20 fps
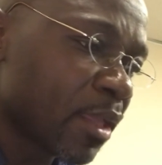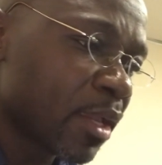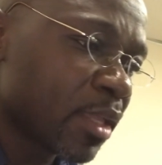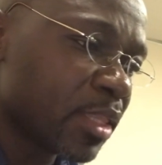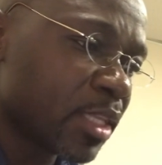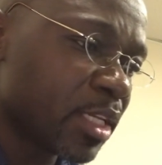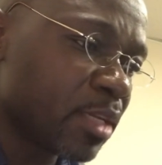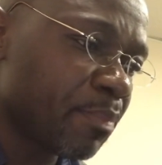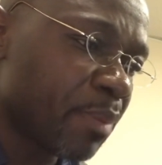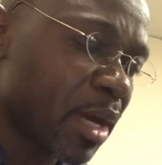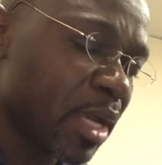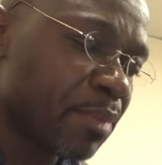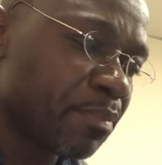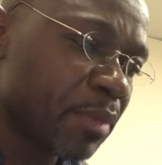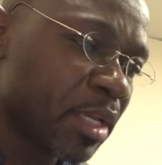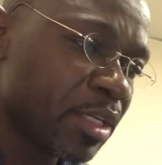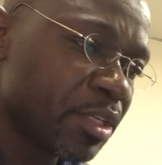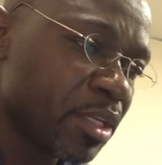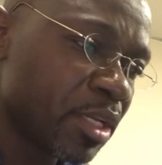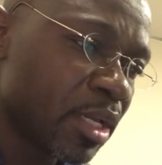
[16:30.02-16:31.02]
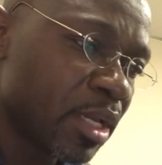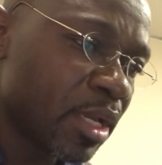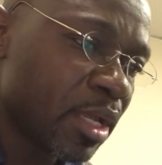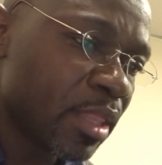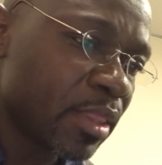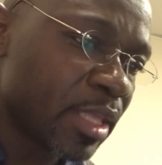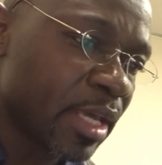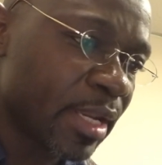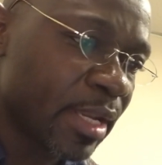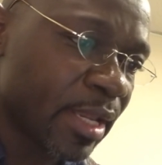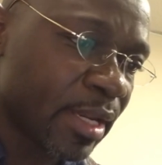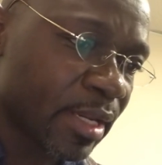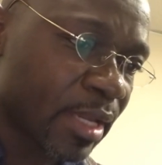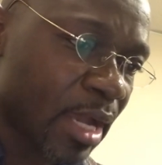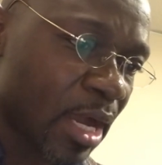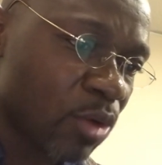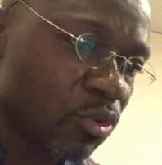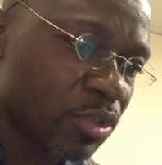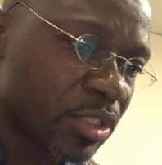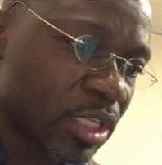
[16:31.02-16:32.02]
The department then
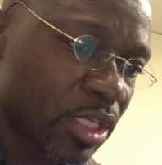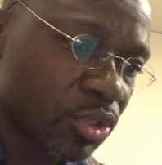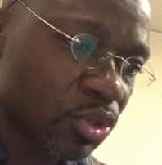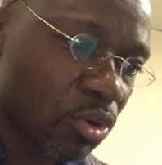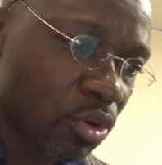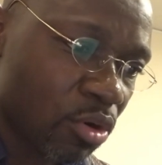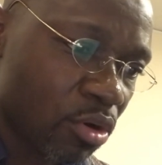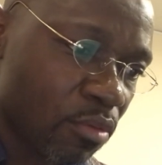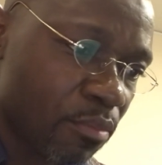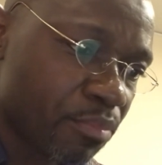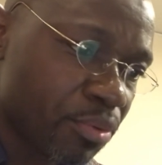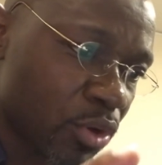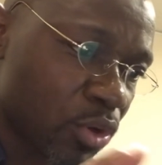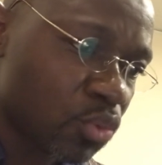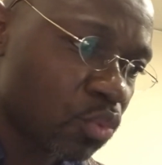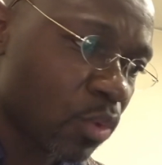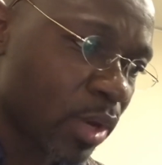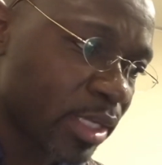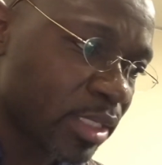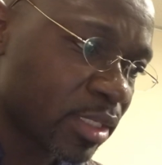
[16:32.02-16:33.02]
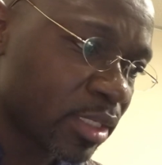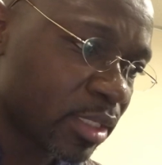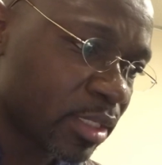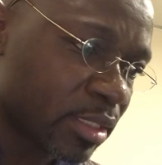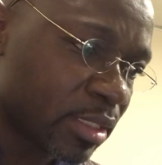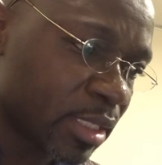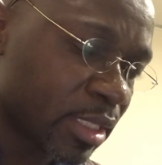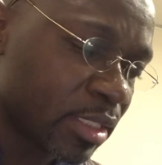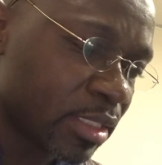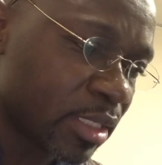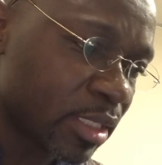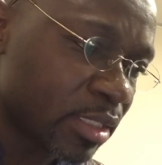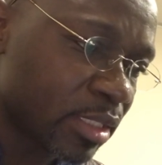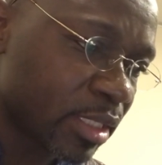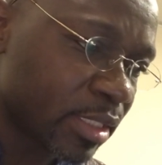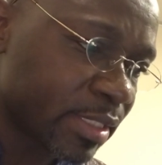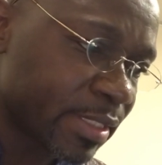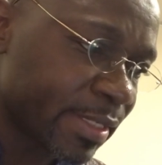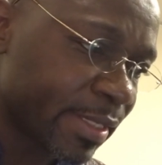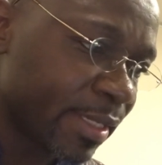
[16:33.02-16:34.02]
encountered or brought what
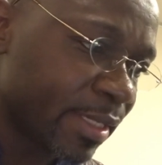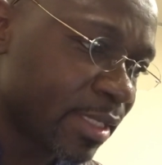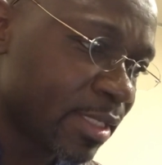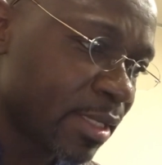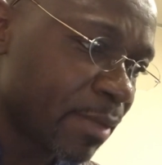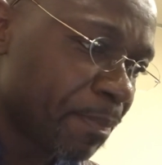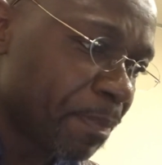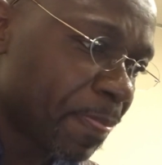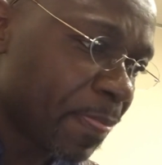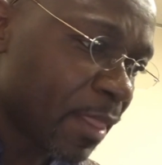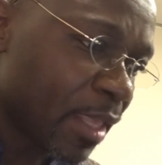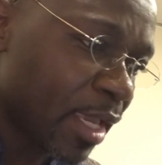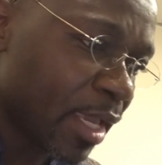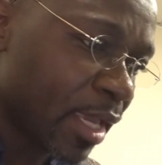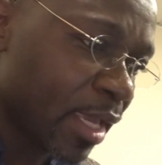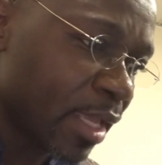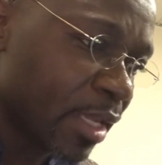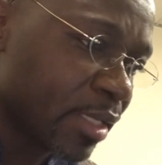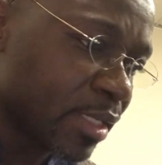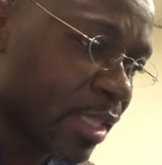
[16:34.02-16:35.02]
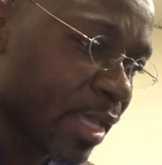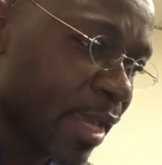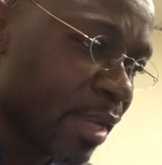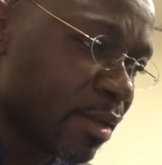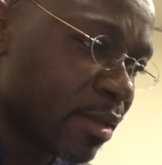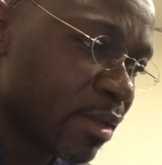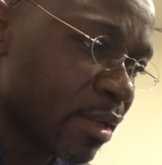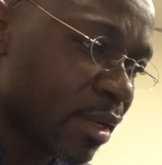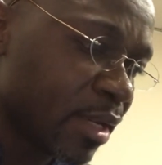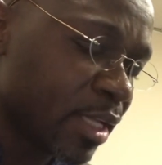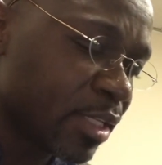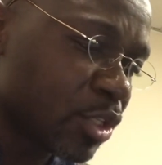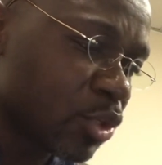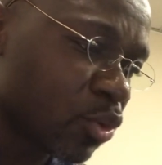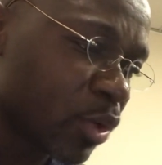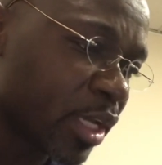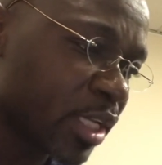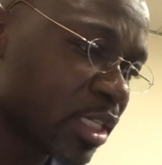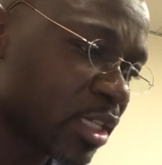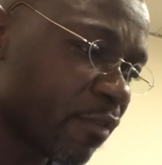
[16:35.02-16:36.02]
it did. And then let's
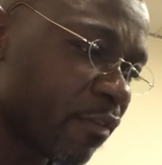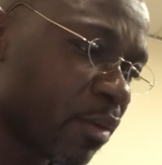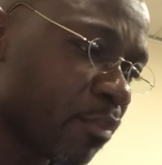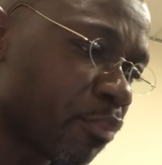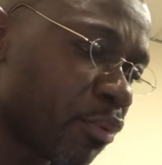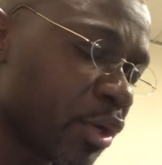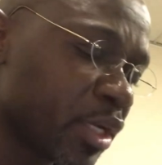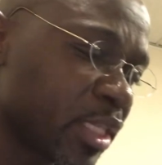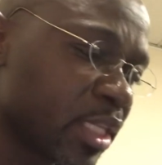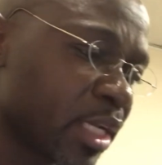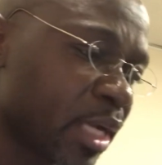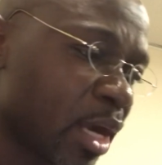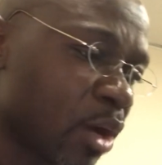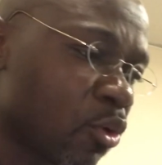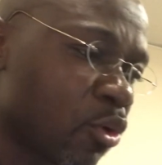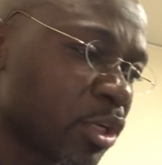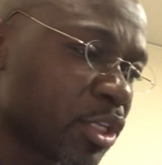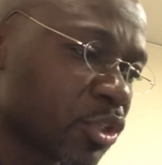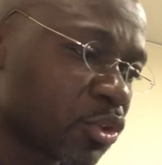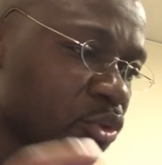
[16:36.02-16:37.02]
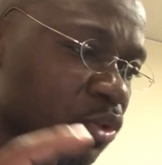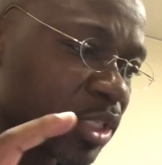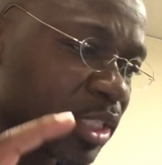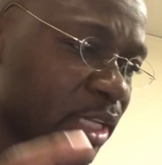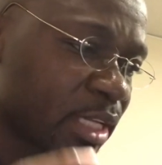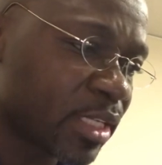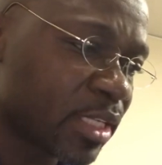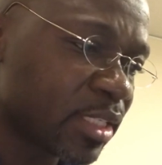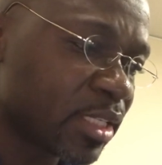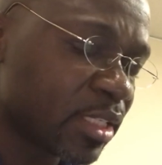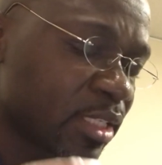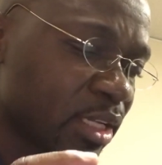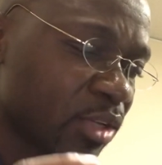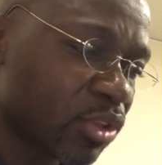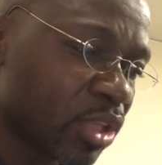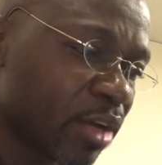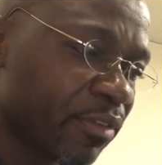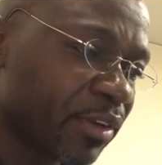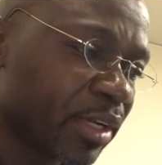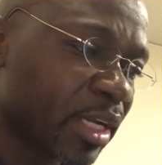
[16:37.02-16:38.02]
look at 7.3. According to Statistics
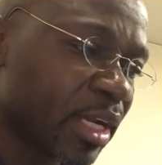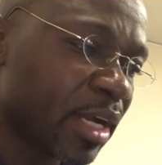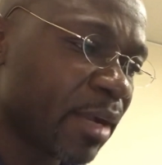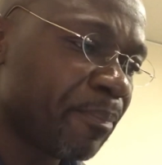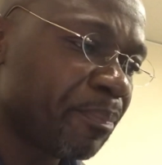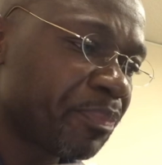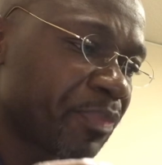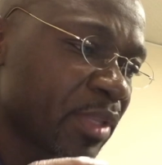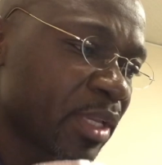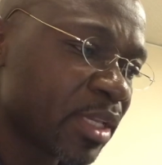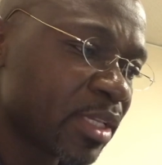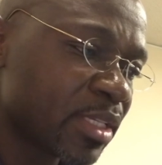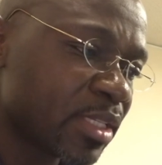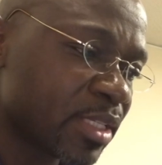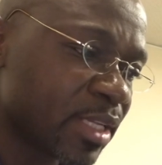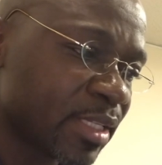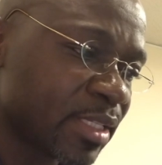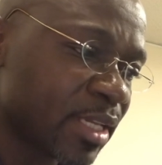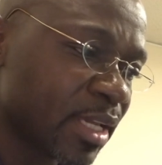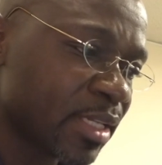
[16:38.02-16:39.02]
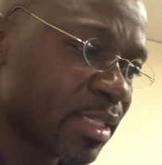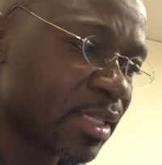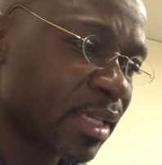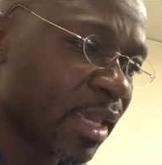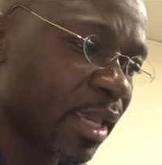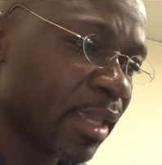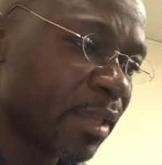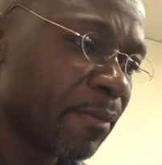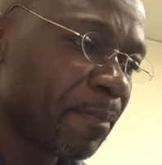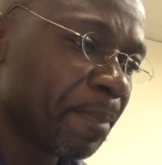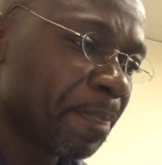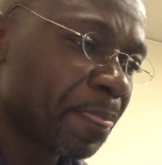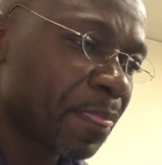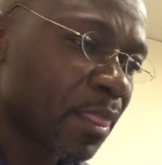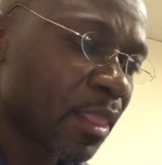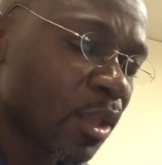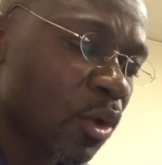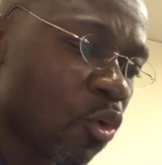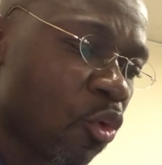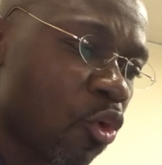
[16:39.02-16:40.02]
South Africa, Stats SA,
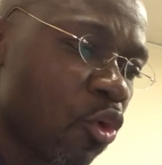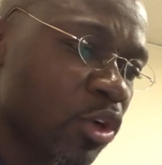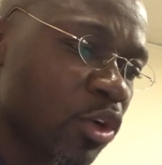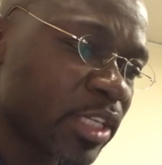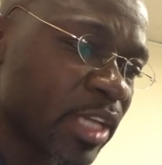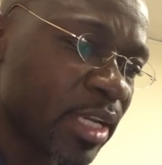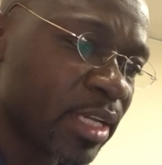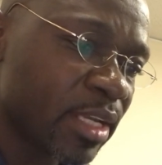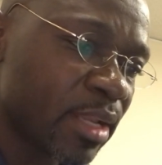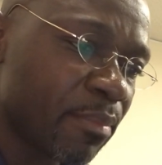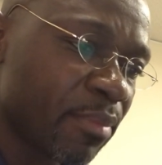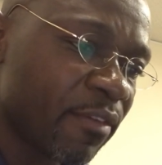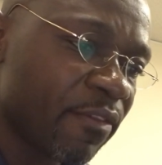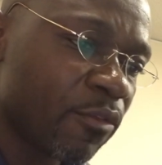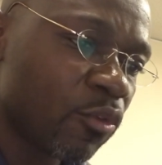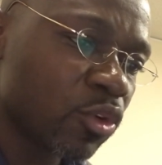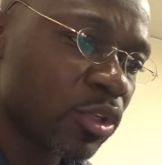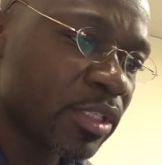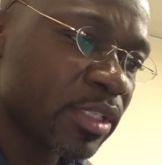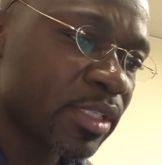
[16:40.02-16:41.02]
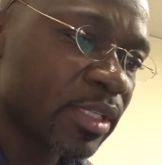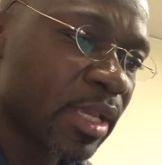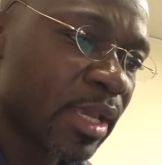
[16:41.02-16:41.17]
quarterly labor force,